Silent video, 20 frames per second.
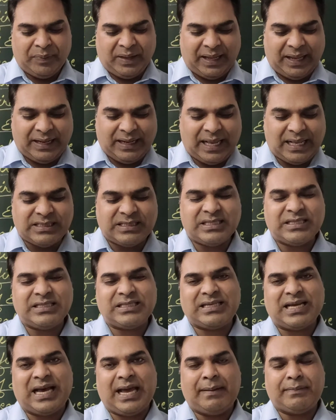In ancient
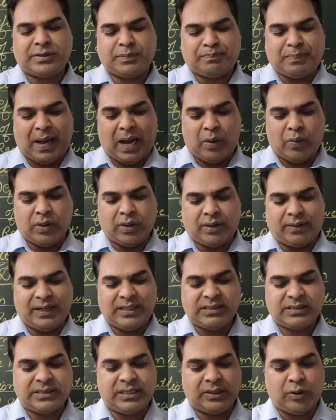times, power
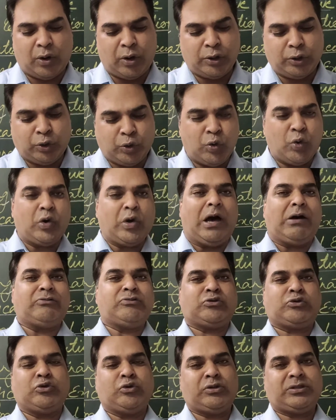rested on two
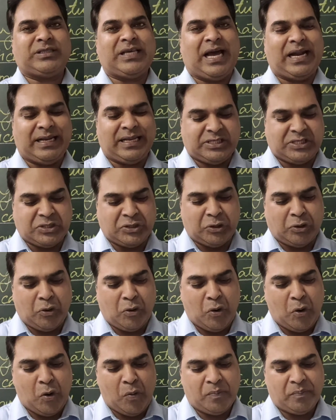councils, that is in
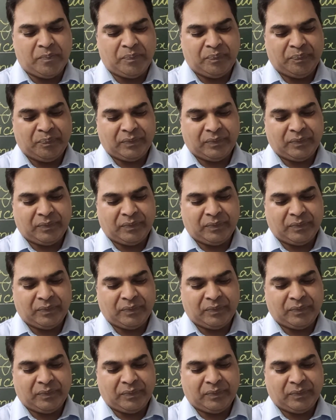Rome.